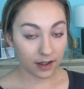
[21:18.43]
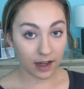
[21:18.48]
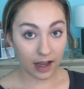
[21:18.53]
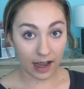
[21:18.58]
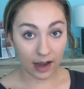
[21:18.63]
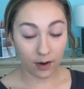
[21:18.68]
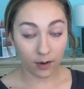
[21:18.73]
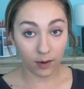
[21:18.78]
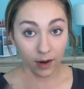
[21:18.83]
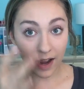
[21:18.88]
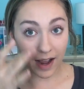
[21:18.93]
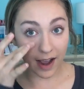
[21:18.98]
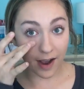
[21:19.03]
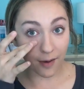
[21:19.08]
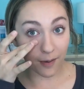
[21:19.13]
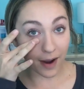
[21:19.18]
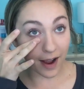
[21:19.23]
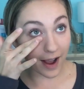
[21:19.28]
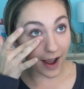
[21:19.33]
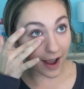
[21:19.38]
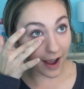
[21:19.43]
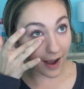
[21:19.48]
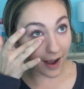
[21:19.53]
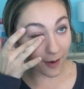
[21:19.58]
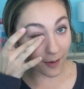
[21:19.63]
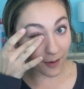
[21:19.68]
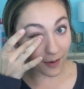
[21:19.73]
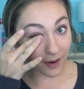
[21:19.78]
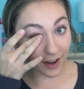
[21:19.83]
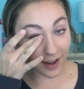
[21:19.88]
Ow, ow,
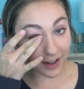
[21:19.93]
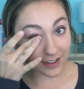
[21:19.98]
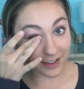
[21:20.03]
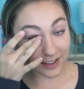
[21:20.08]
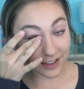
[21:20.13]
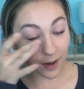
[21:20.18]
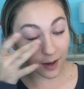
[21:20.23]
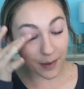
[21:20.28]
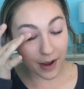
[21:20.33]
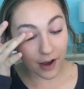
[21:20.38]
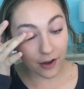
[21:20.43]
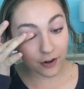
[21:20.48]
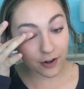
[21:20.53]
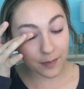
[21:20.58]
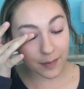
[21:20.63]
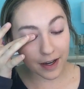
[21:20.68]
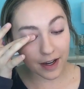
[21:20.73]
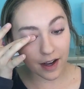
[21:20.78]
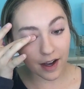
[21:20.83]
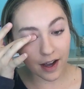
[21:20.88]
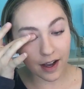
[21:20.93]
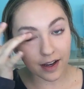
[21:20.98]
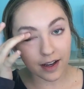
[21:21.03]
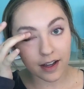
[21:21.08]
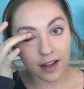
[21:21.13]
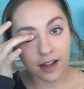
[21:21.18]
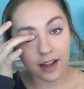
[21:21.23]
ow. I just got powder in my eye.